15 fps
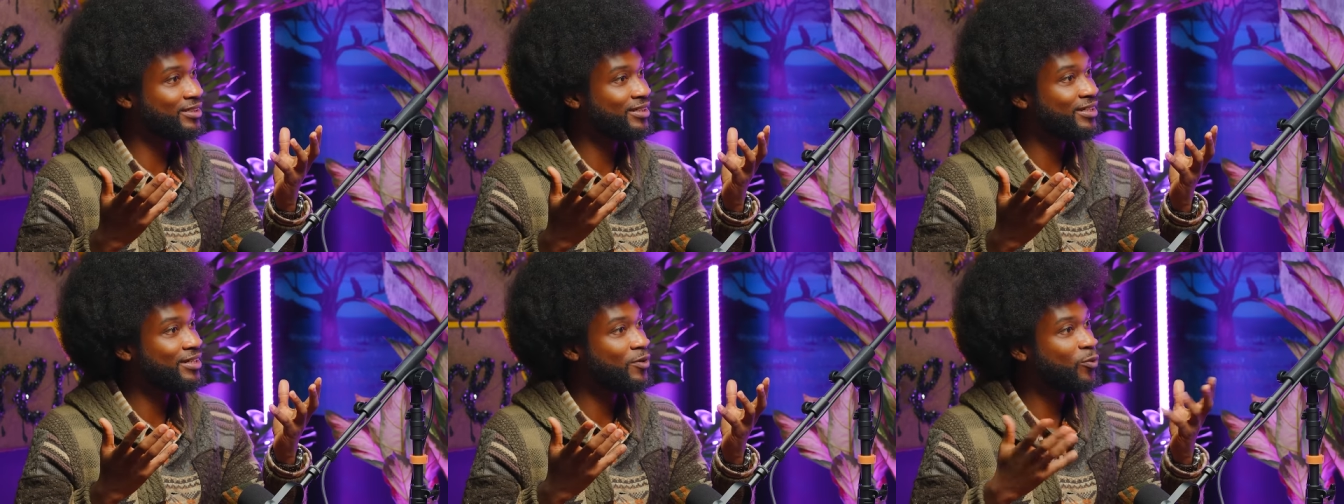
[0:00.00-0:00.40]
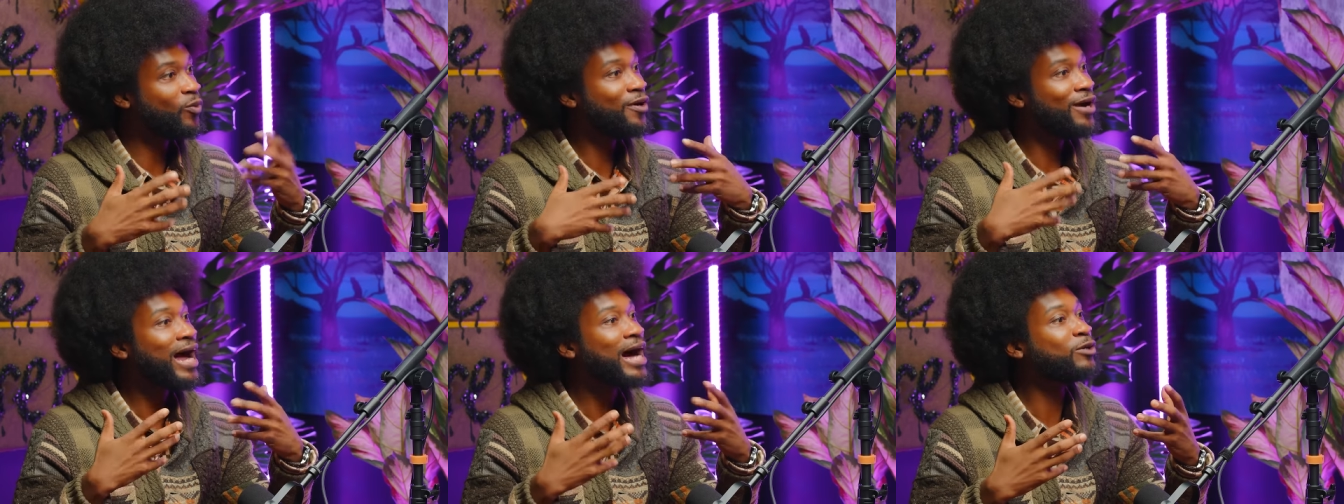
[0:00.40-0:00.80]
Yeah.
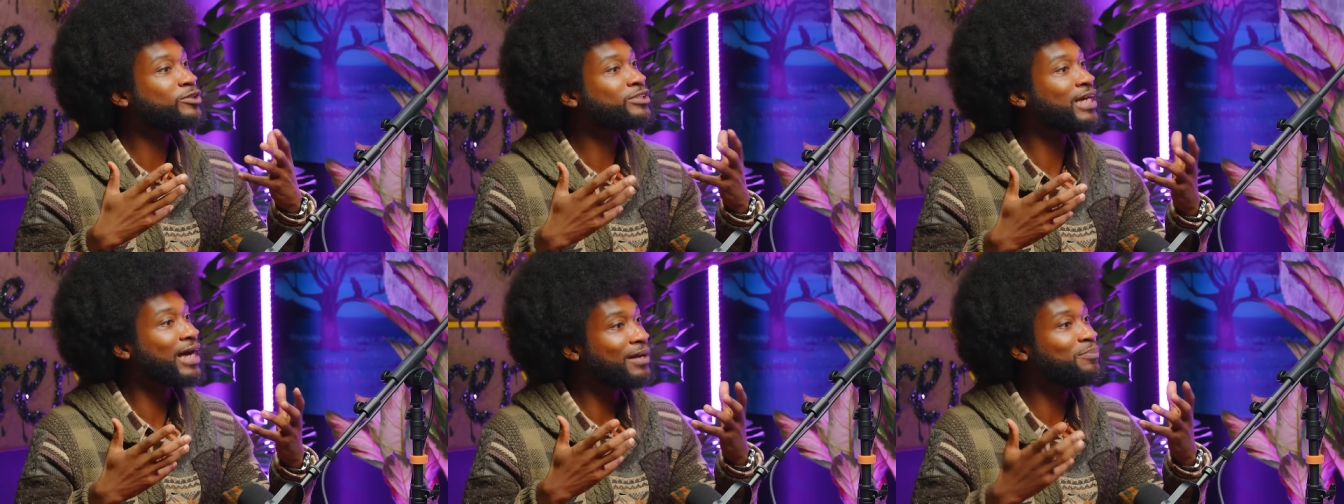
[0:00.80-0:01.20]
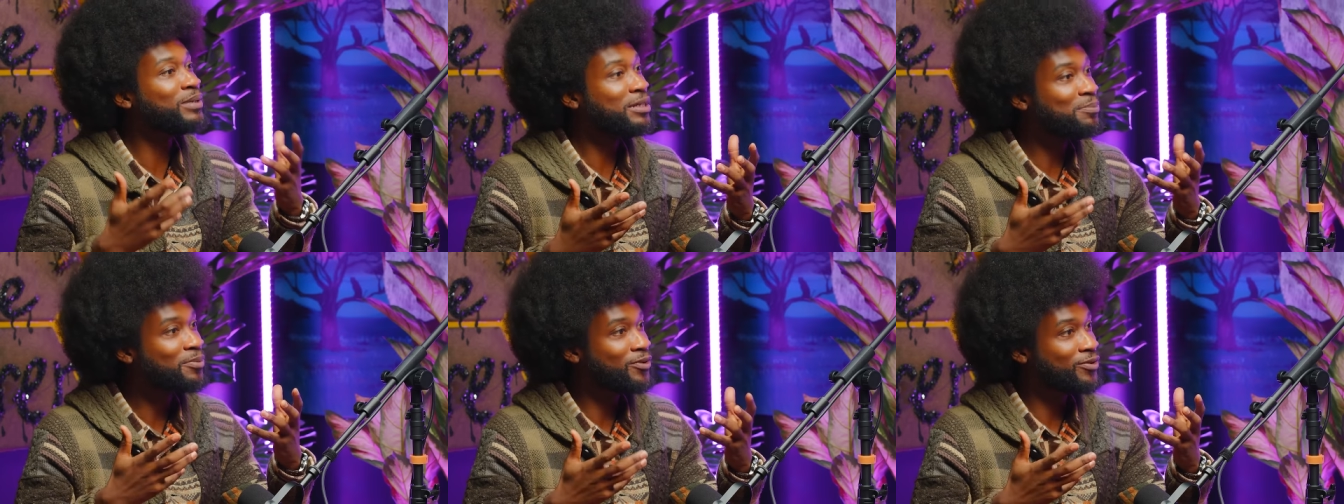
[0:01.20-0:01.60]
We're outside
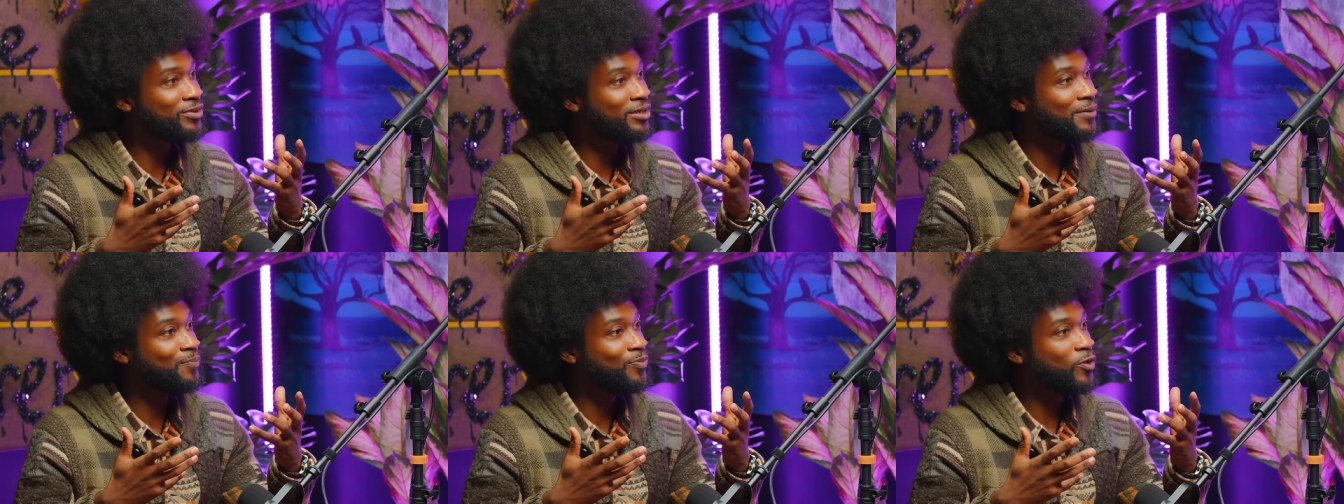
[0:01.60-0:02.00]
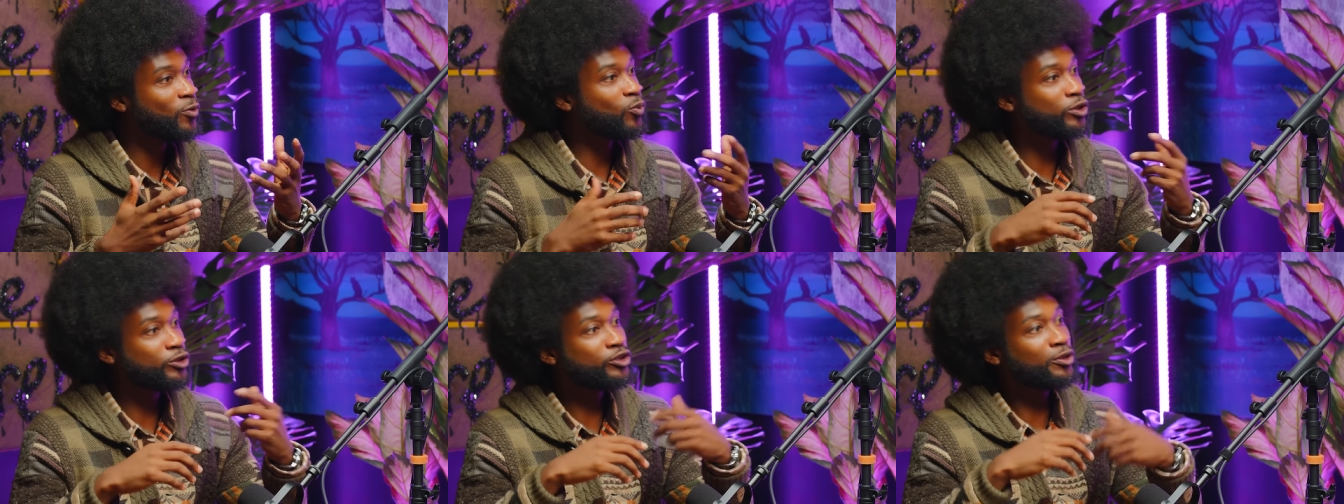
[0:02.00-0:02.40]
people. For
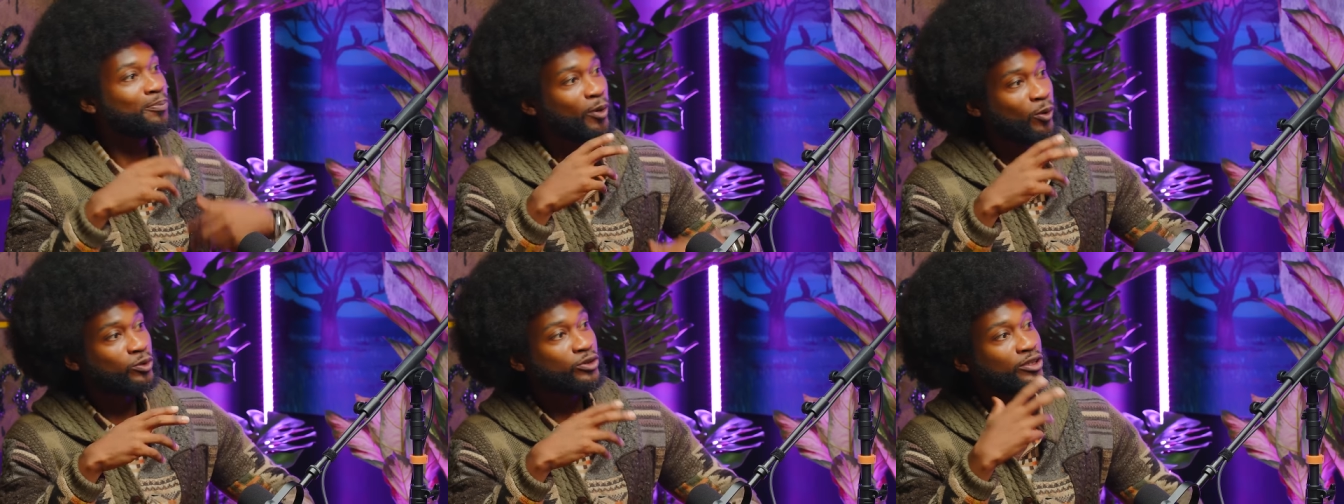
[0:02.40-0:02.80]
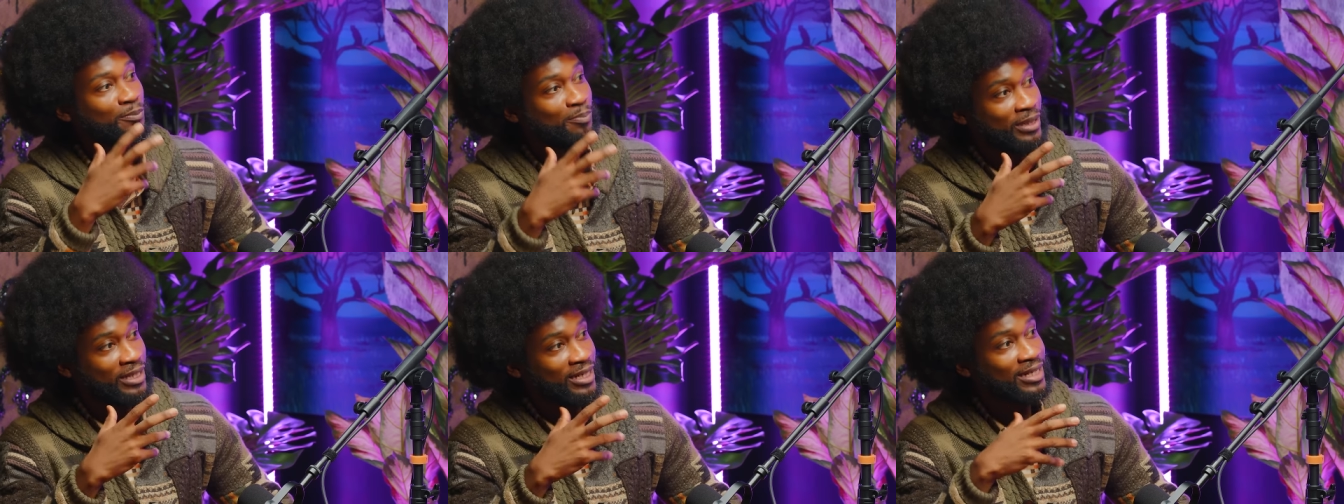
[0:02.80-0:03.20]
sure. We're supposed to
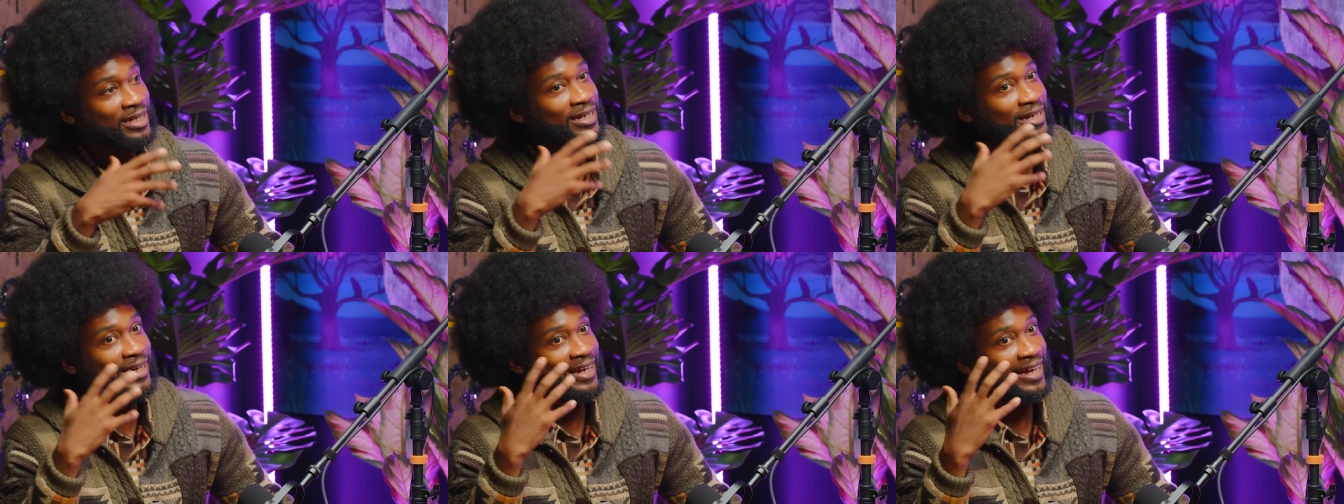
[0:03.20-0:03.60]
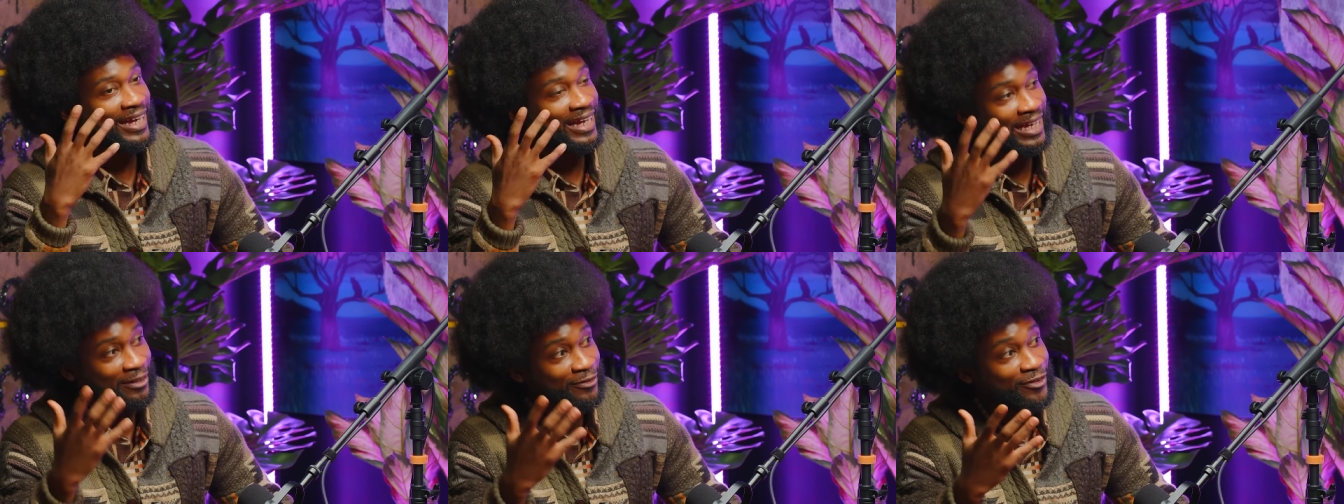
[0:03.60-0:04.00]
be
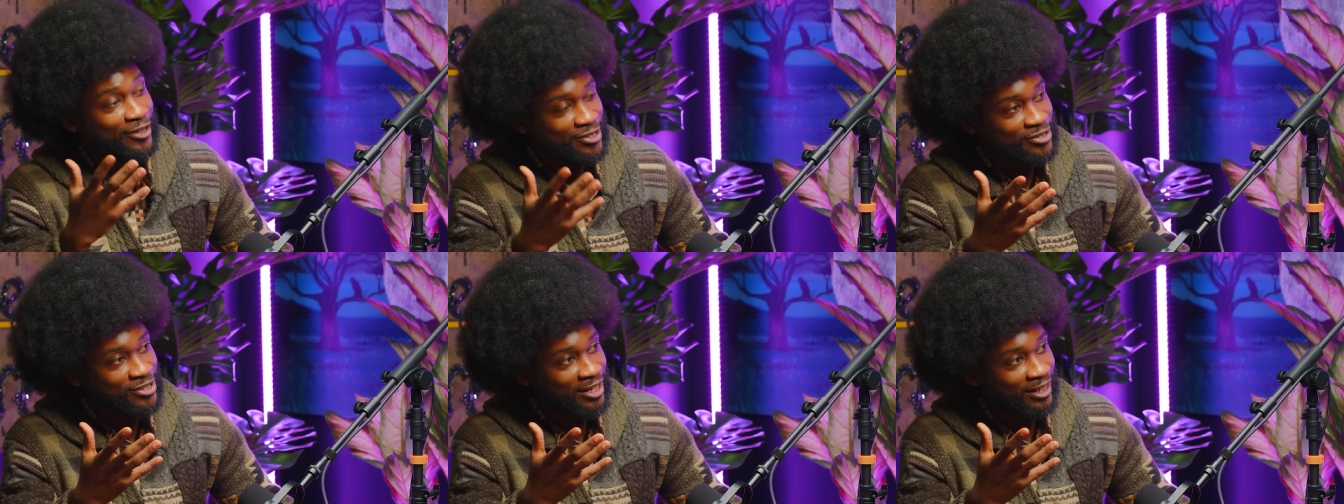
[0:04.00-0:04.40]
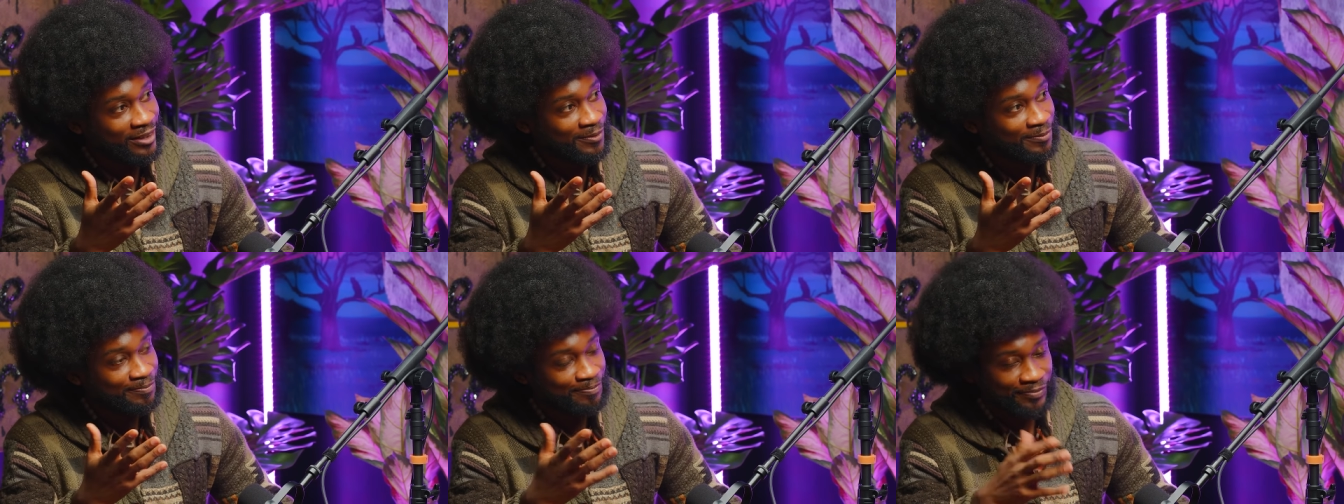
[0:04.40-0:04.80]
in the
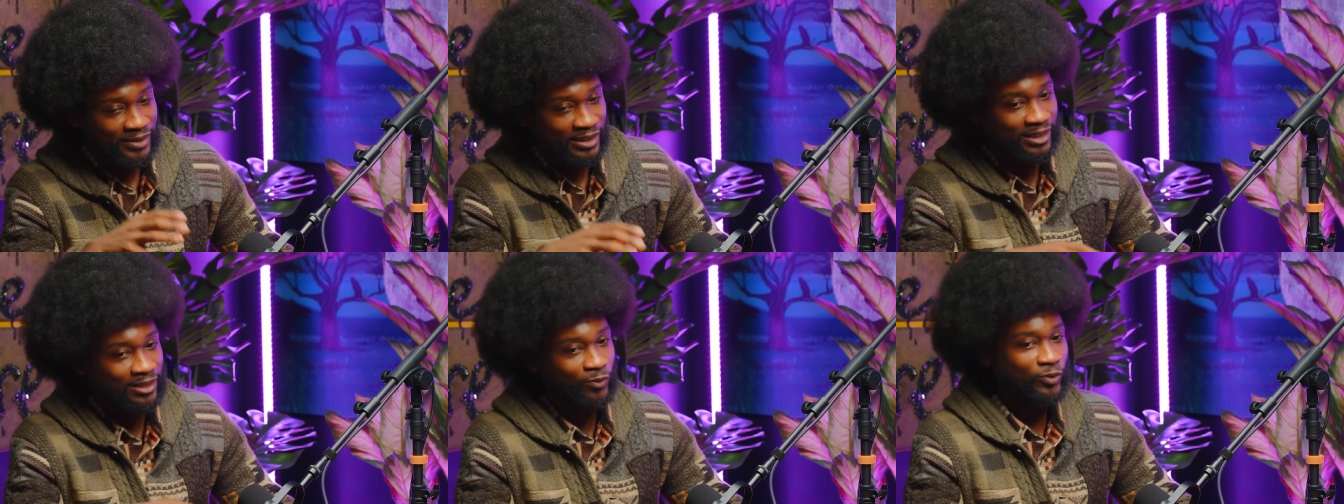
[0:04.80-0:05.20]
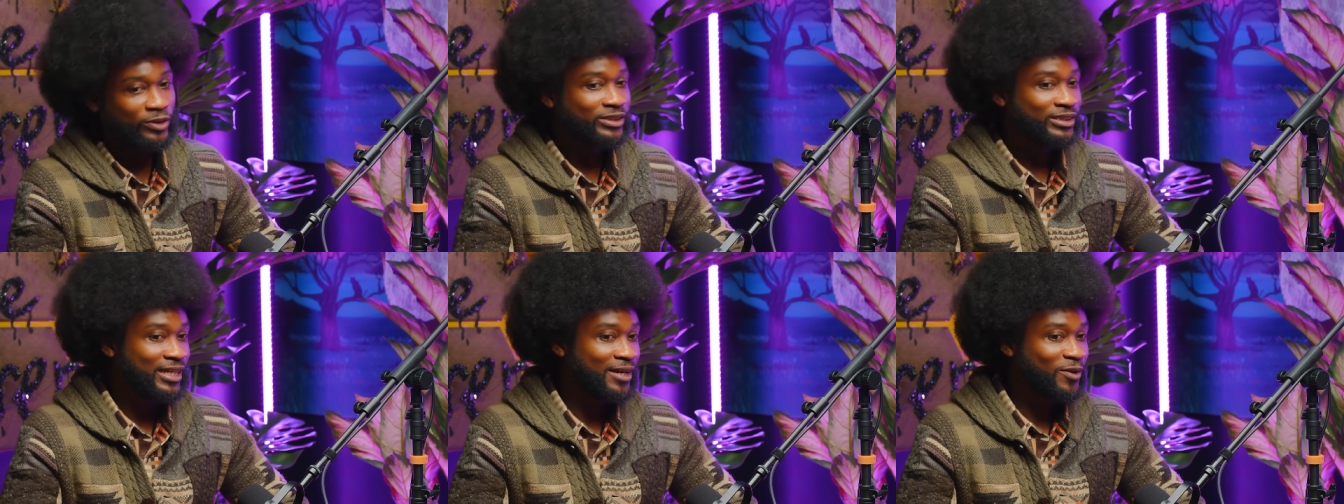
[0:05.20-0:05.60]
sun. Yeah. We
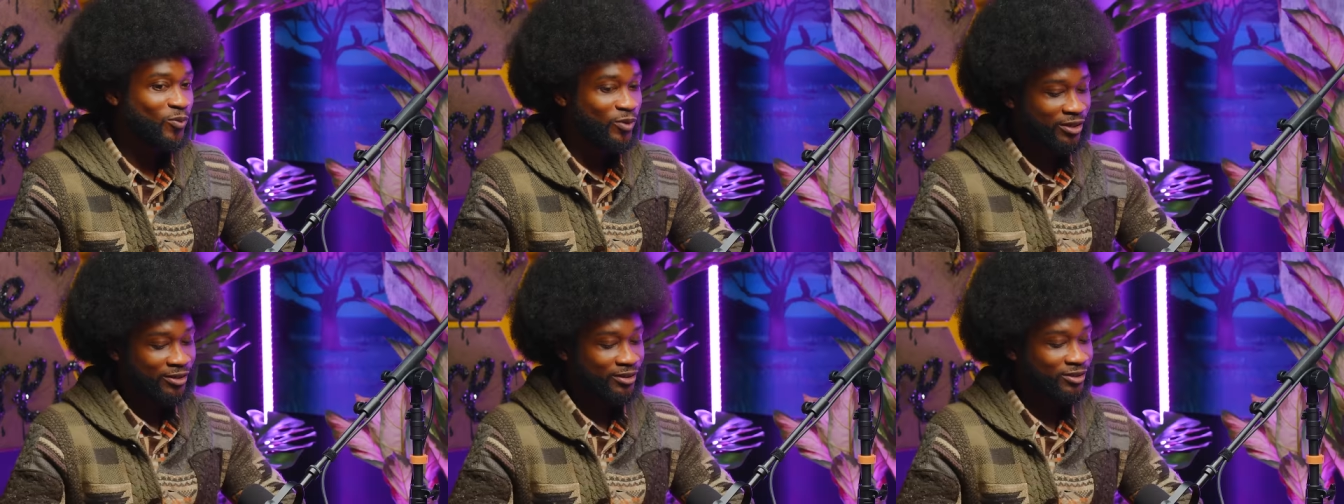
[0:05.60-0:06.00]
say we're